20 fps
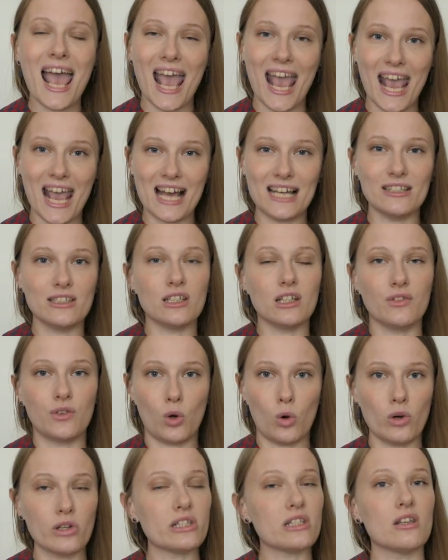And of
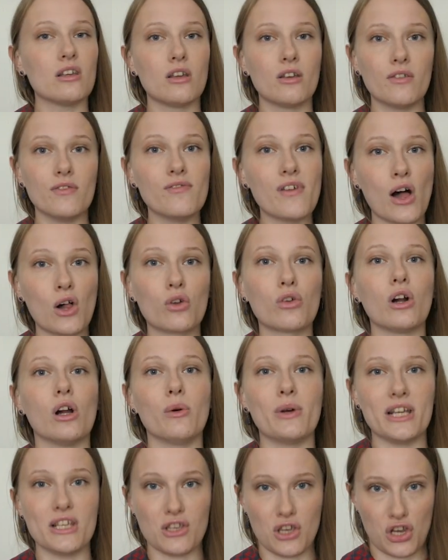course,
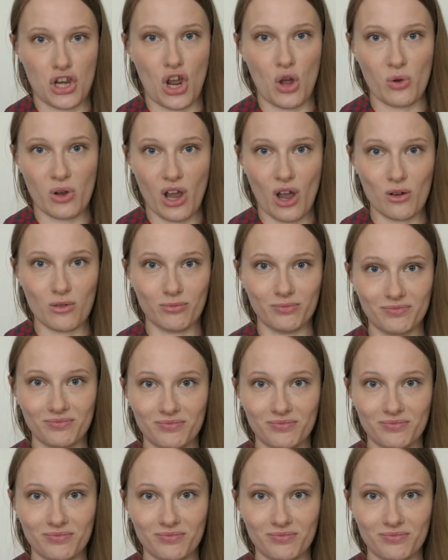Velcro is a no-go.